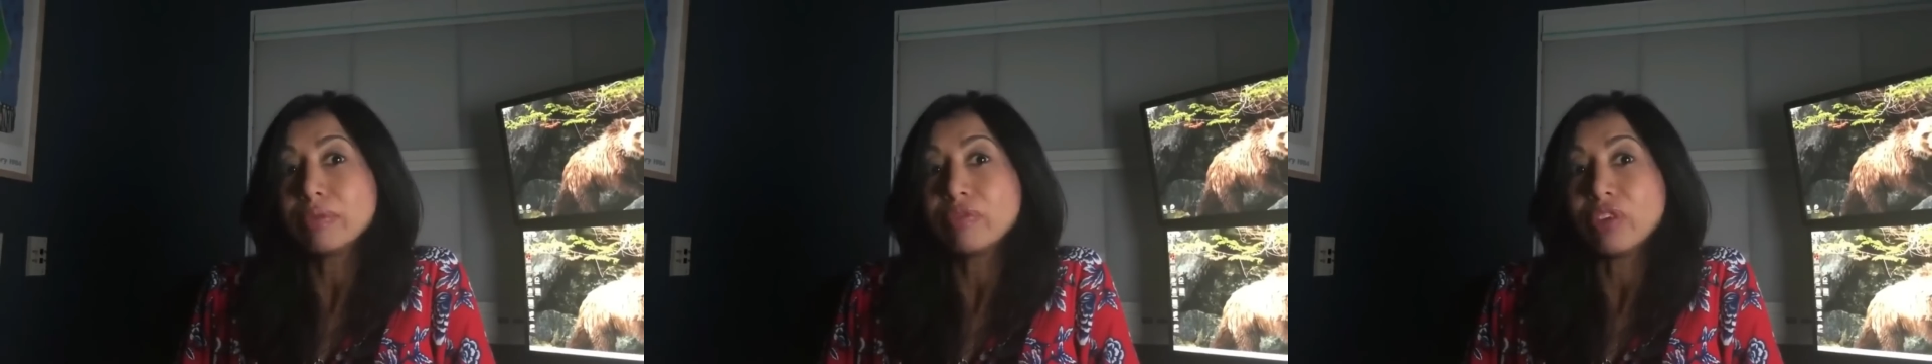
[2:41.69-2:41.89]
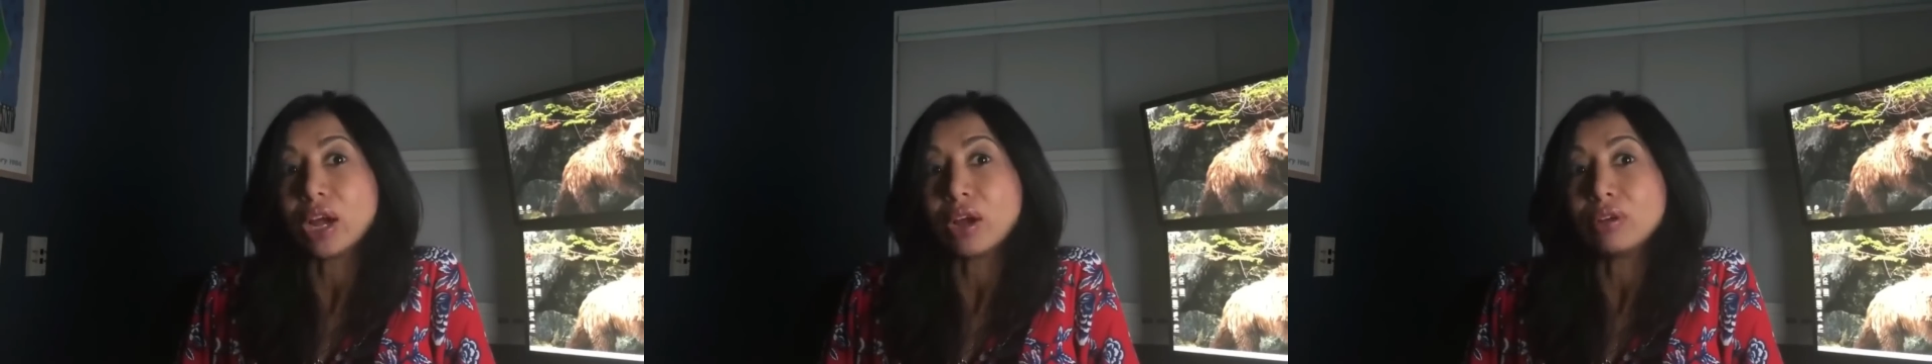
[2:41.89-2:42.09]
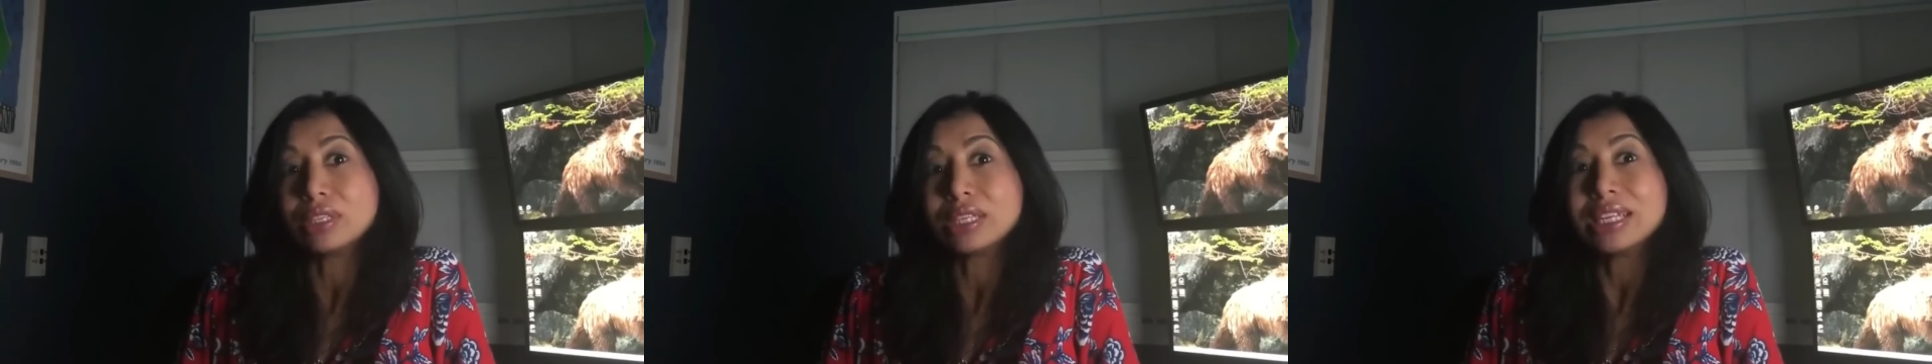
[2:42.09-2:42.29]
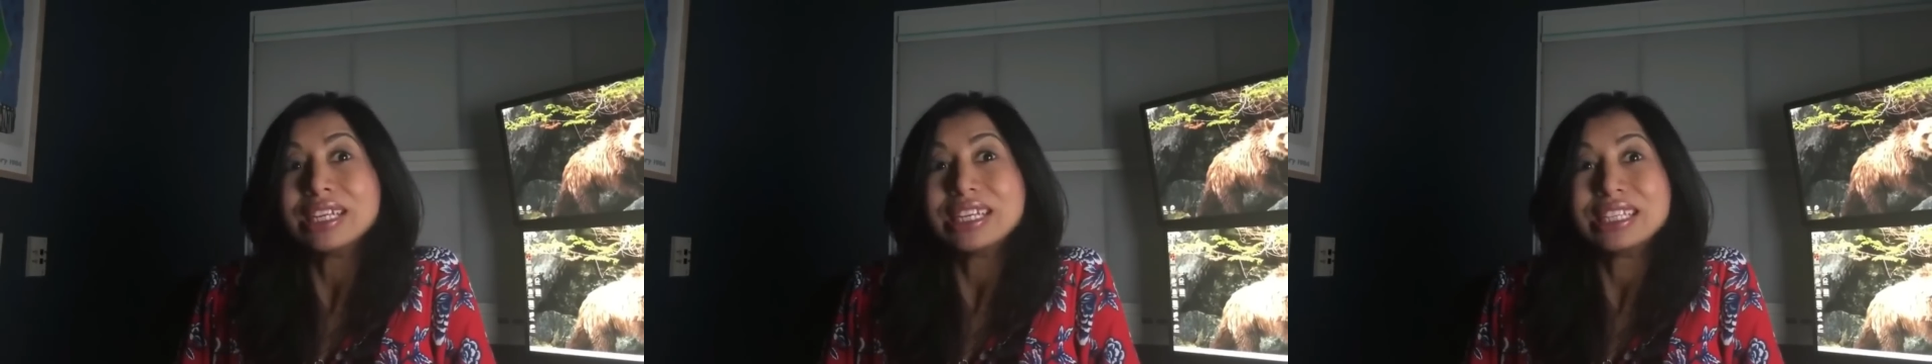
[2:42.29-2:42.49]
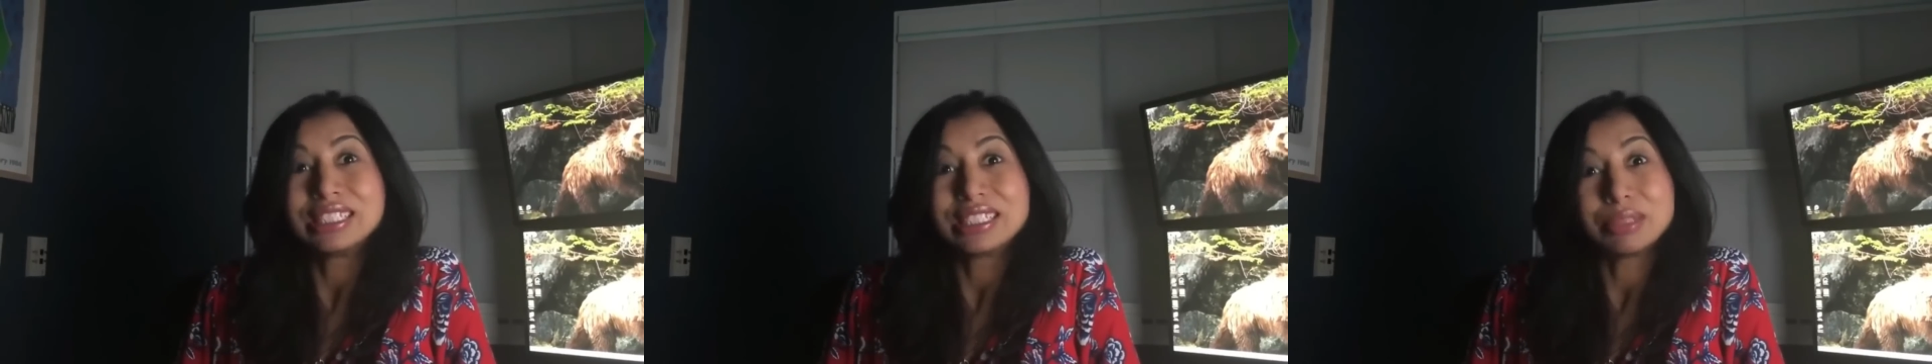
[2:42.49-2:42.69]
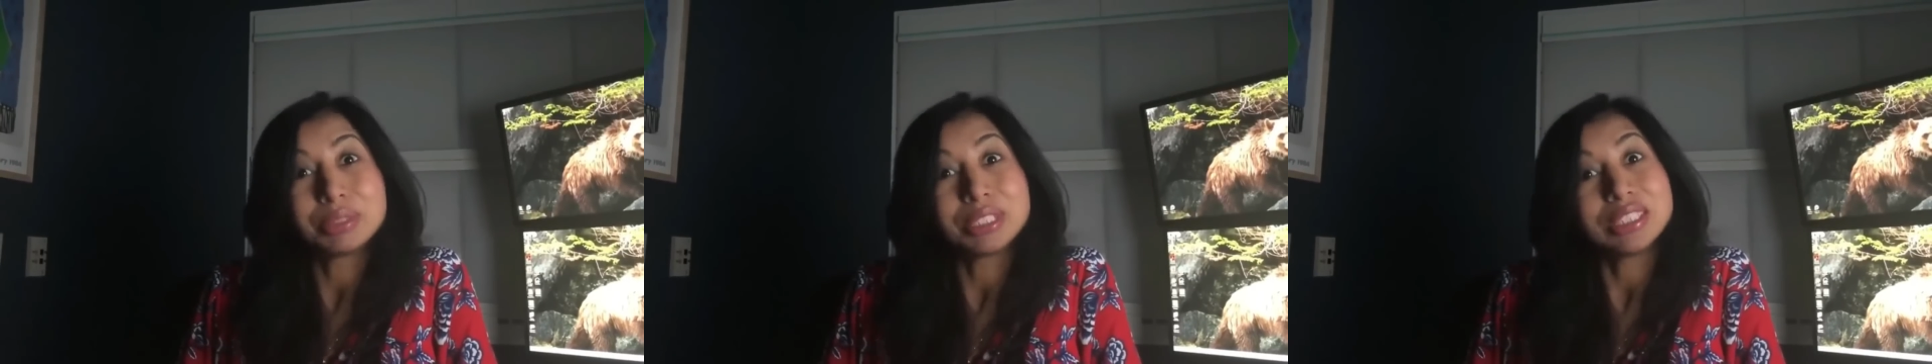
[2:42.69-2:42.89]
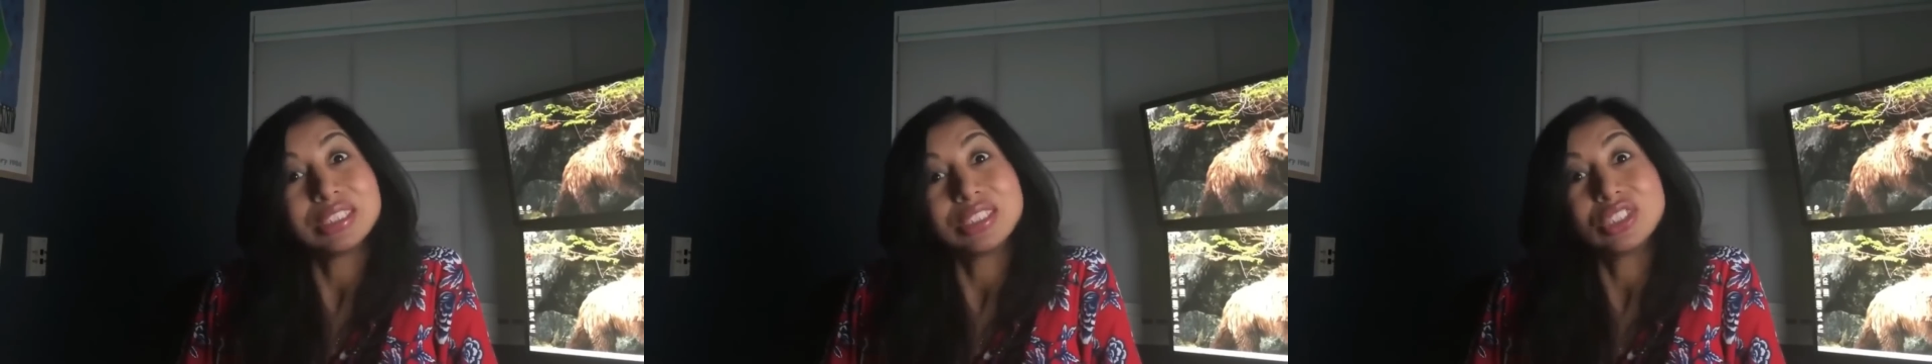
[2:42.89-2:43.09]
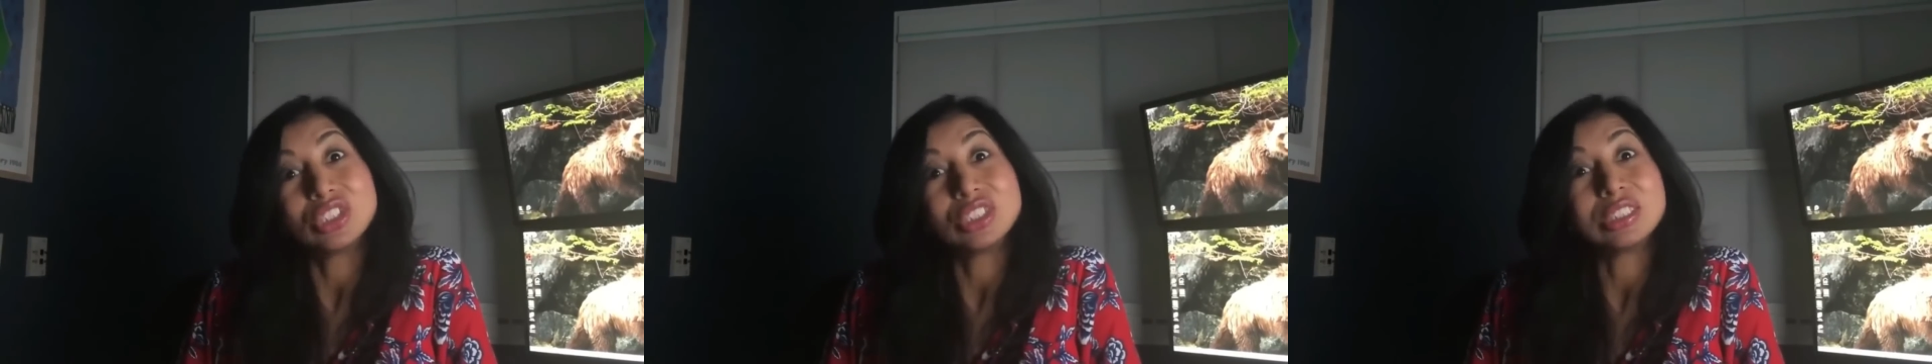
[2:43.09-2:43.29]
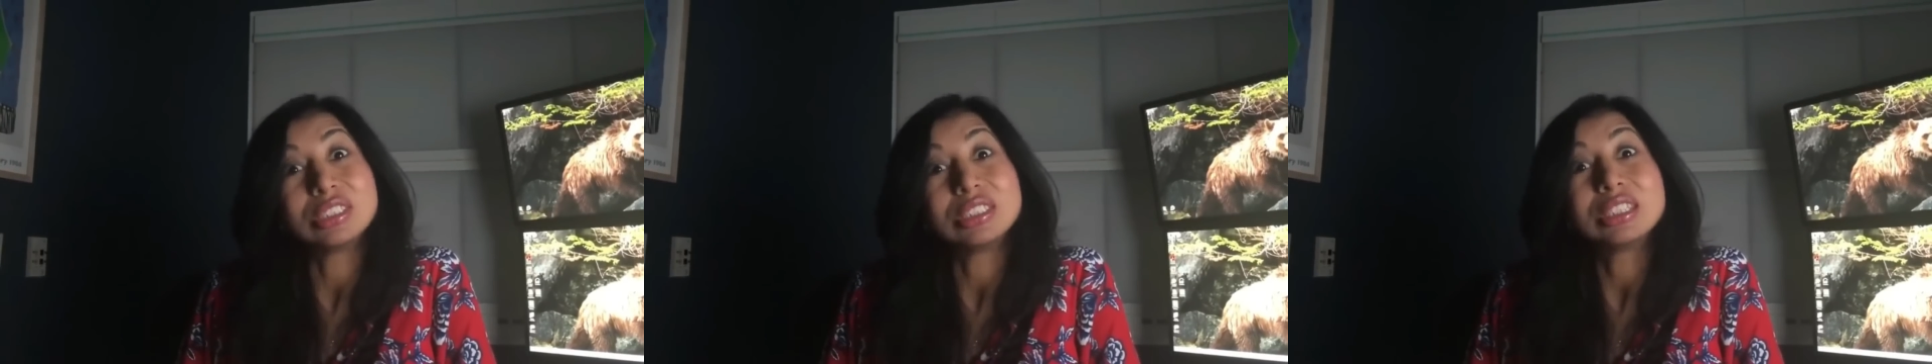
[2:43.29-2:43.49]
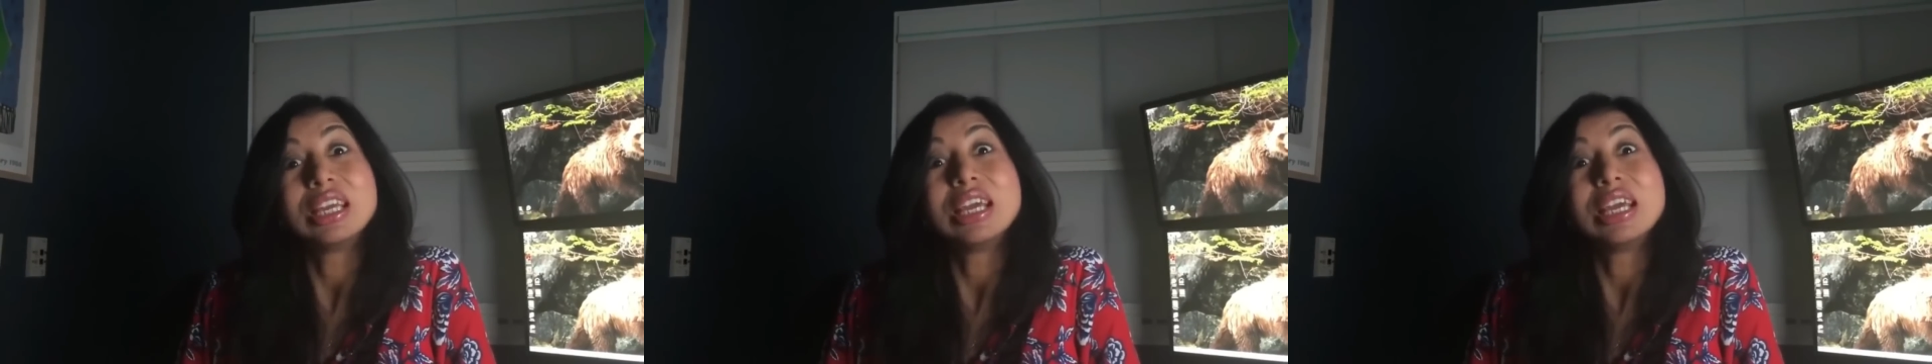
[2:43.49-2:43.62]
be found in substances such as